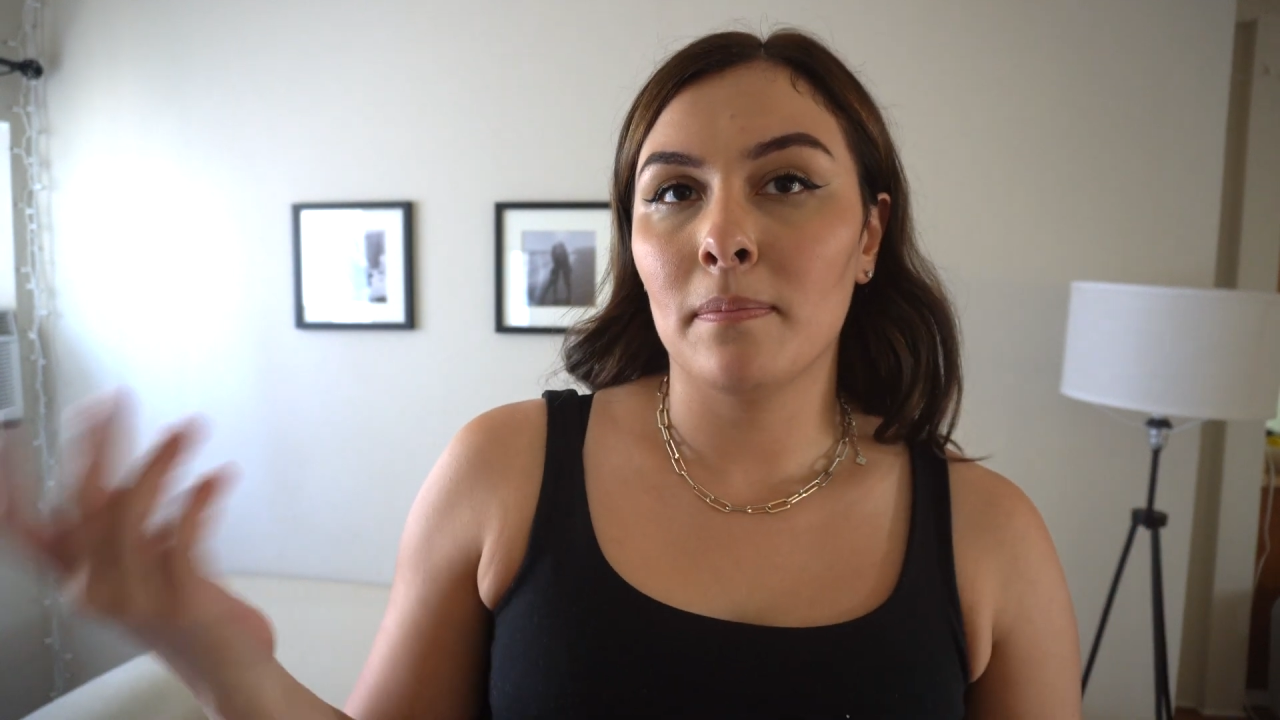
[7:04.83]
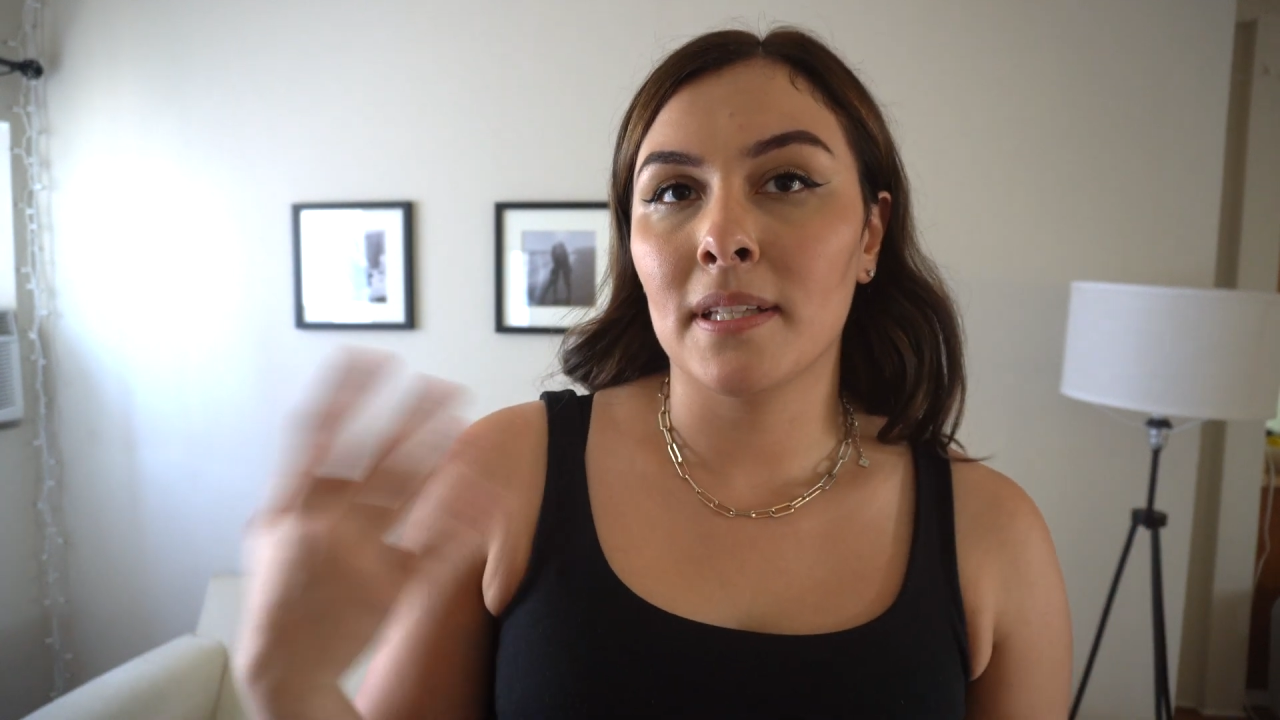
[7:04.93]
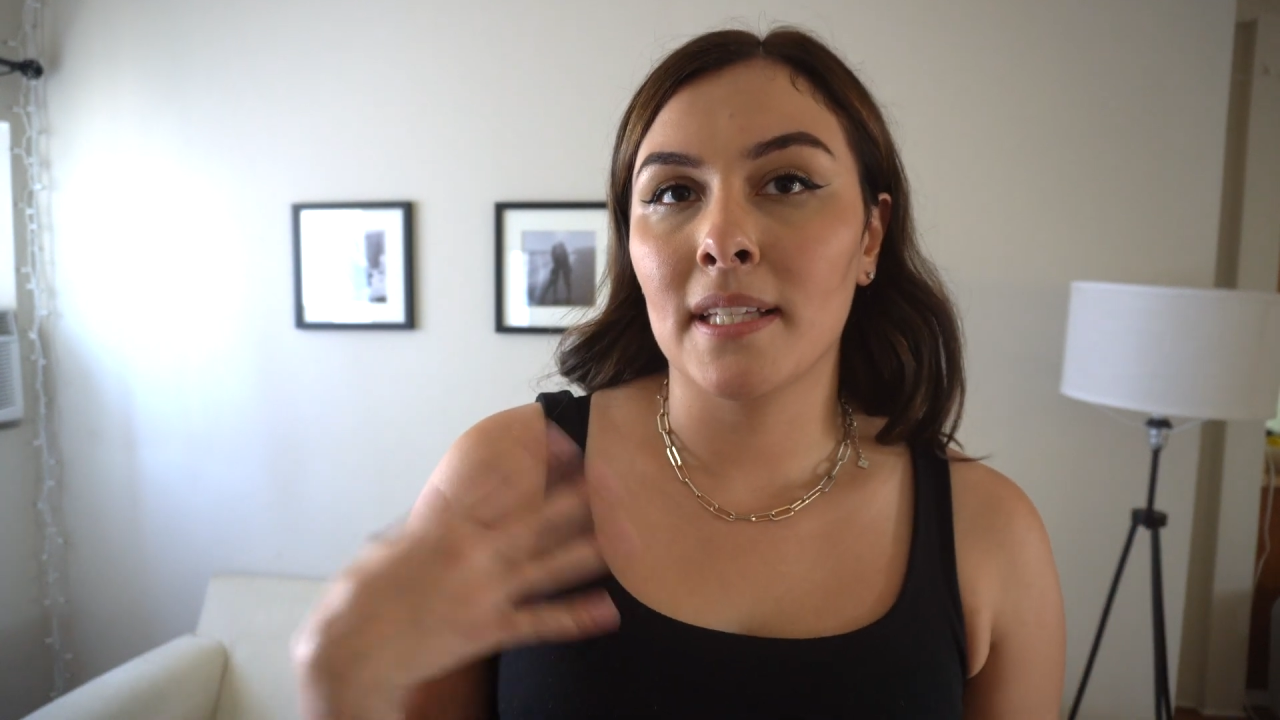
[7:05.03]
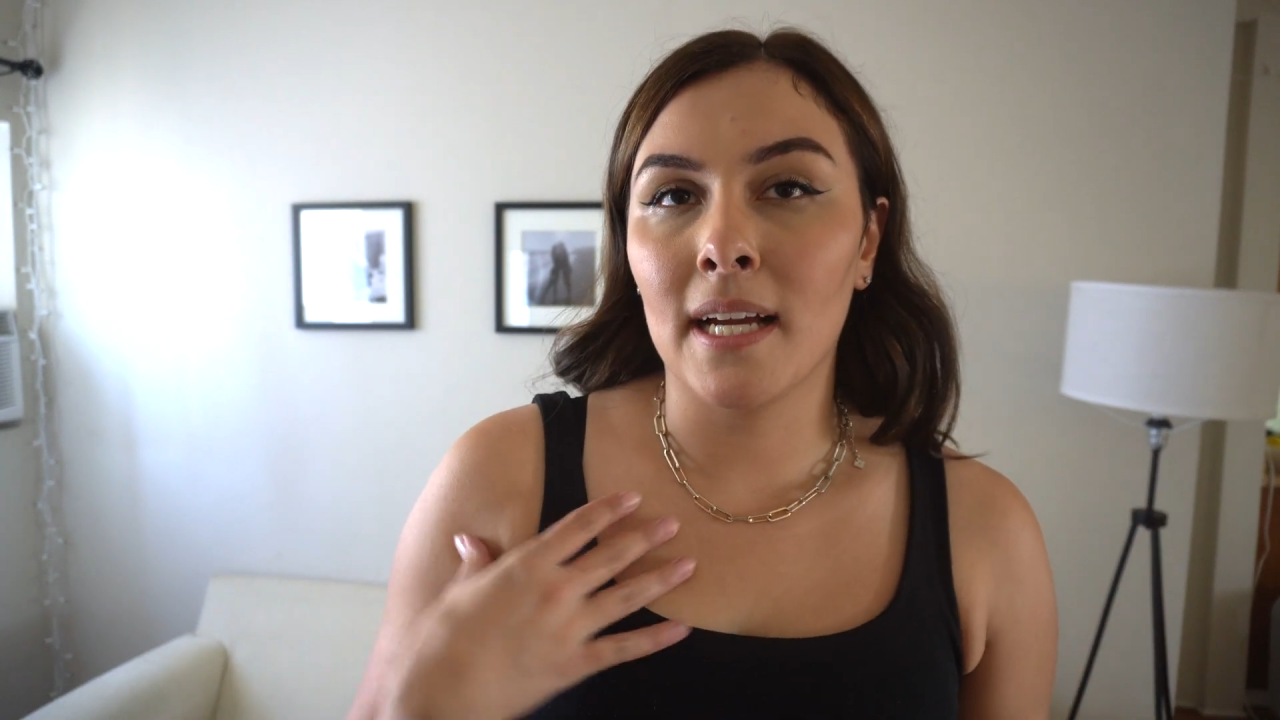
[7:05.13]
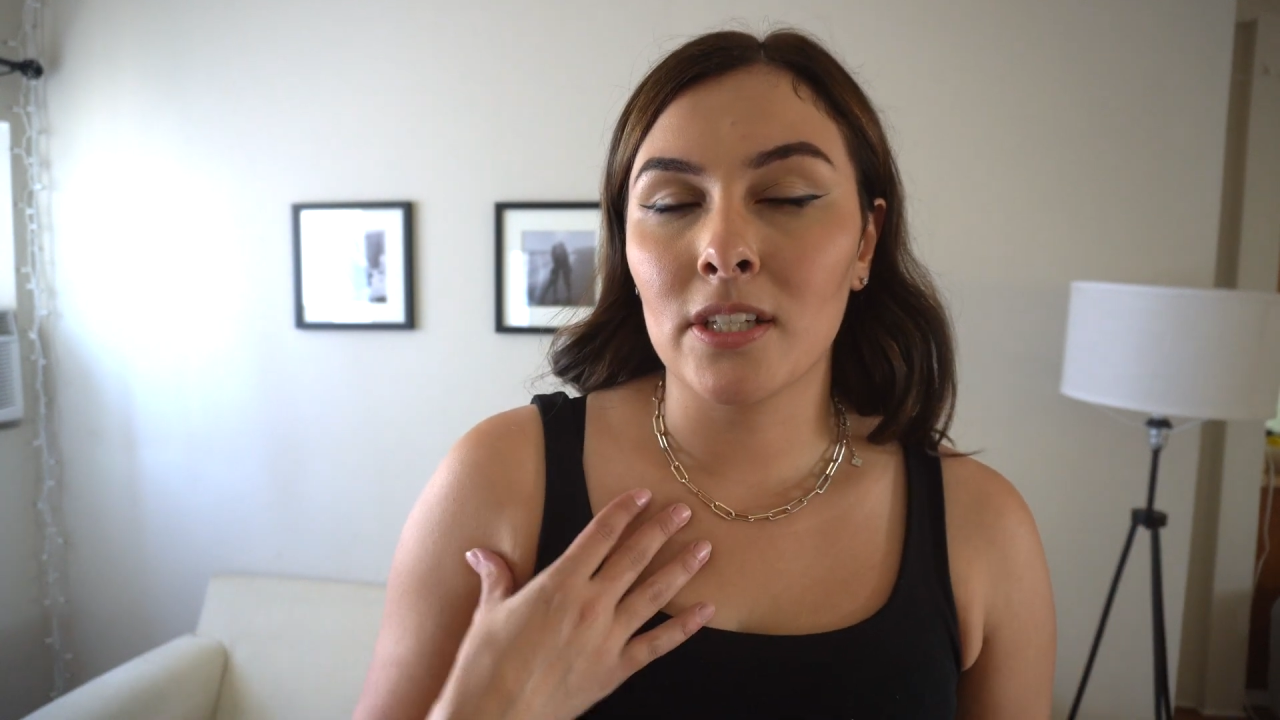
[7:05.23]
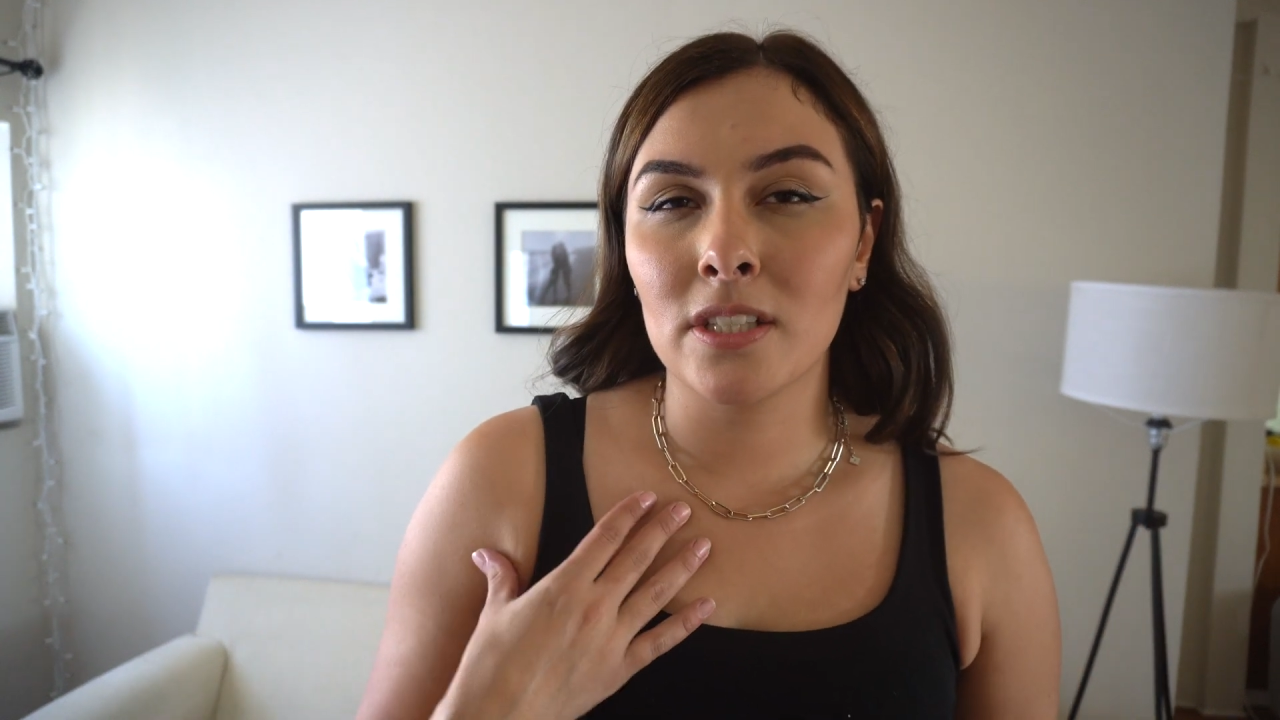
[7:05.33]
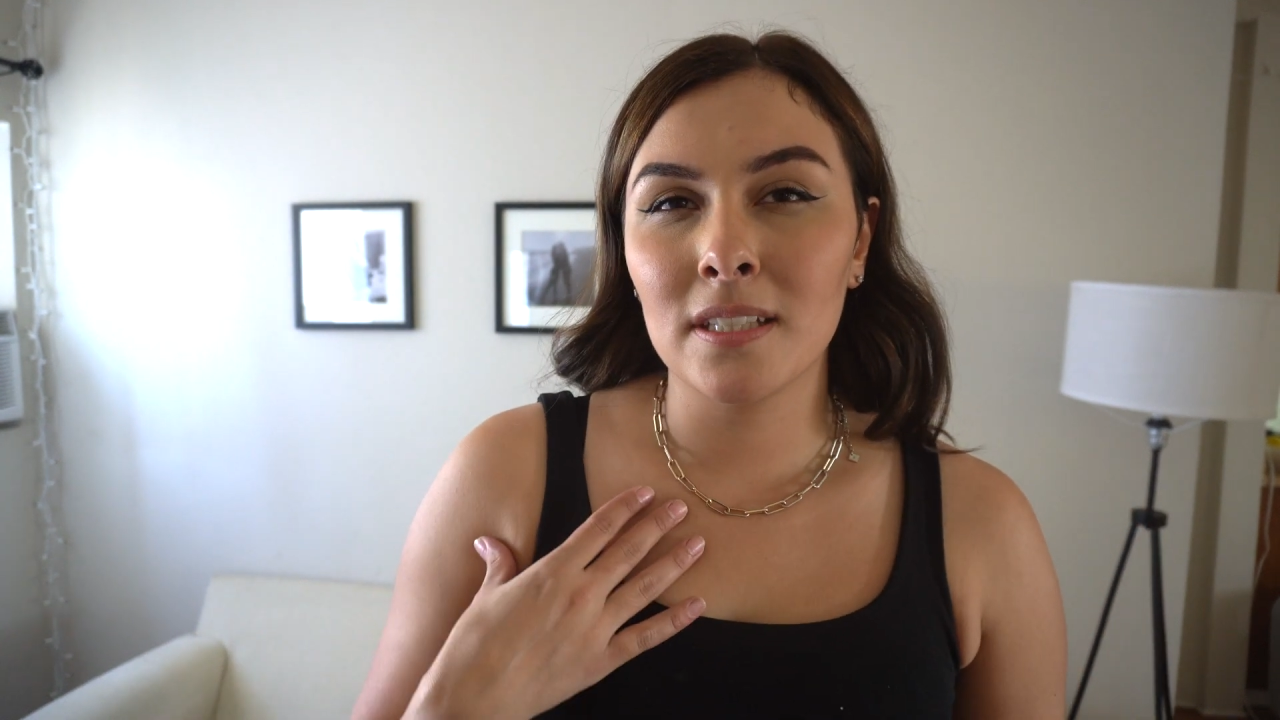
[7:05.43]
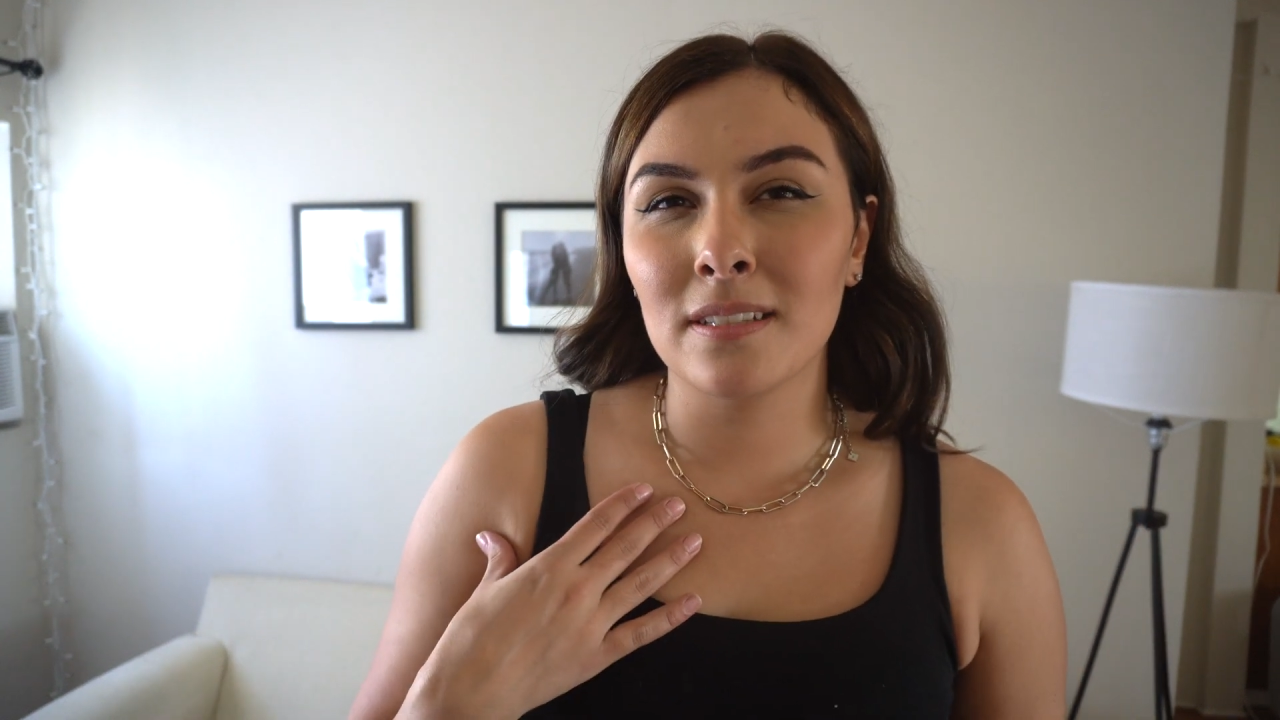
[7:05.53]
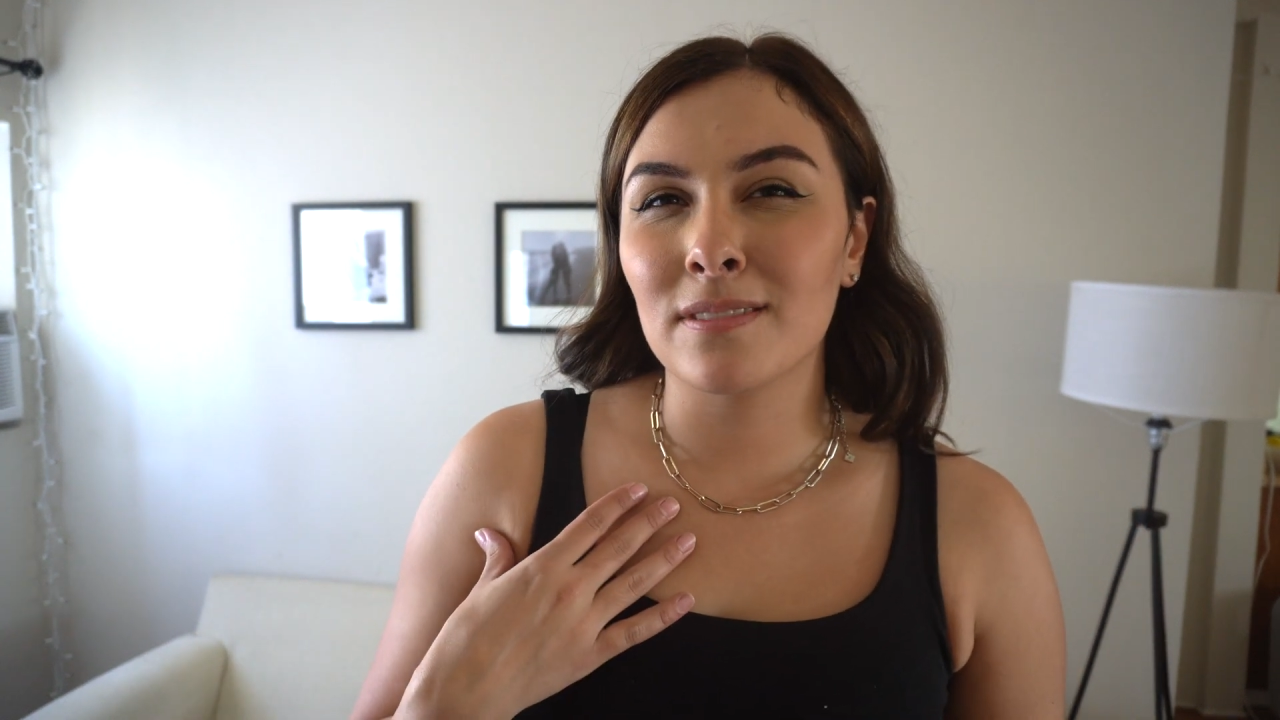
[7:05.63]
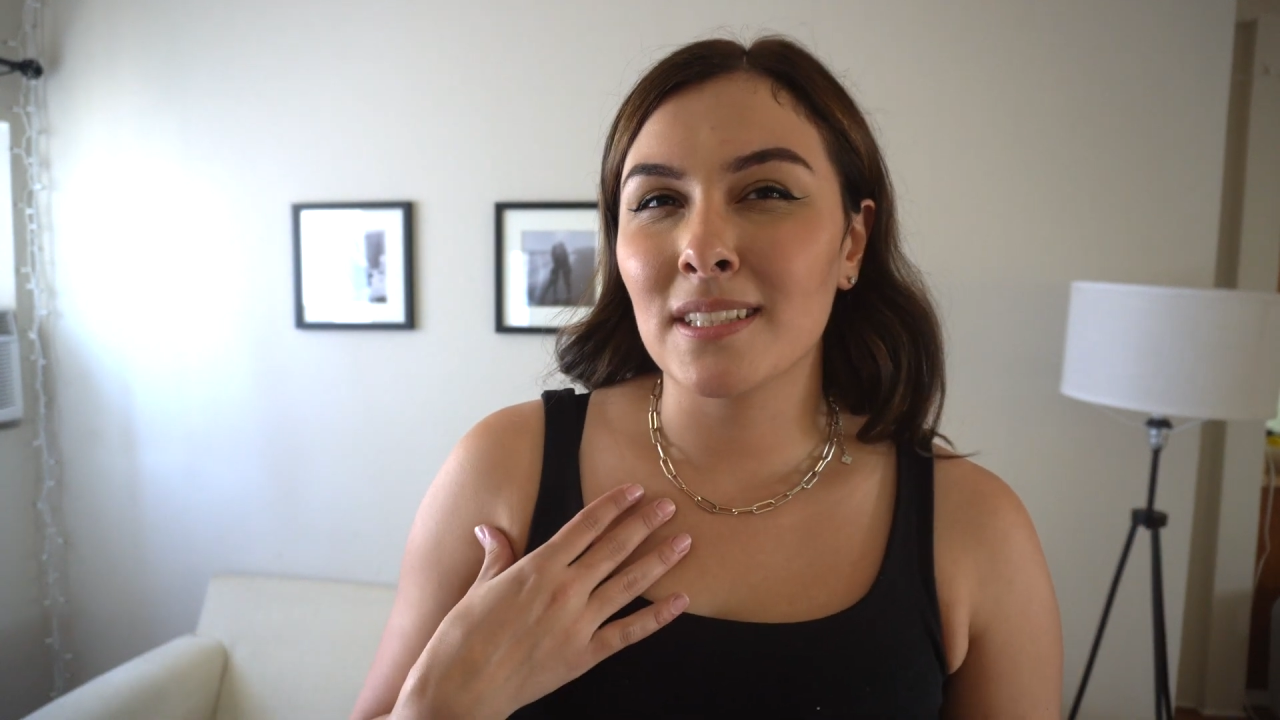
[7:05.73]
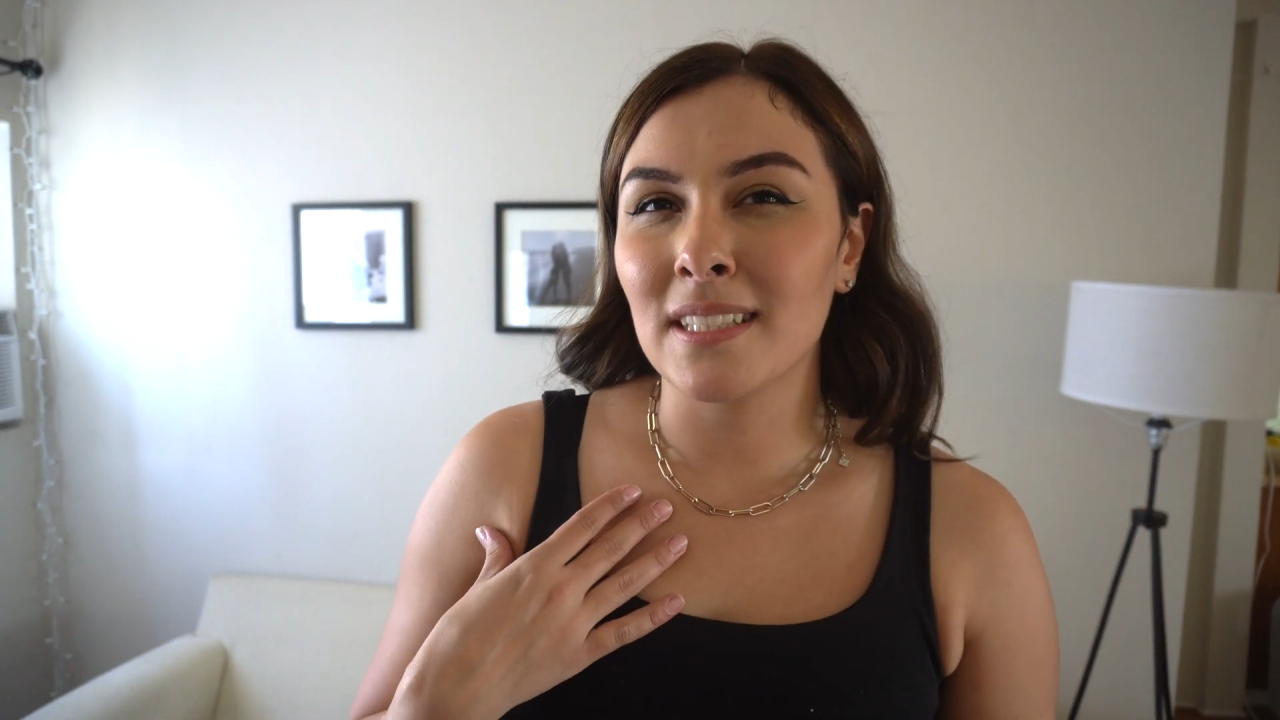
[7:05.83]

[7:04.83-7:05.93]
but they actually didn't really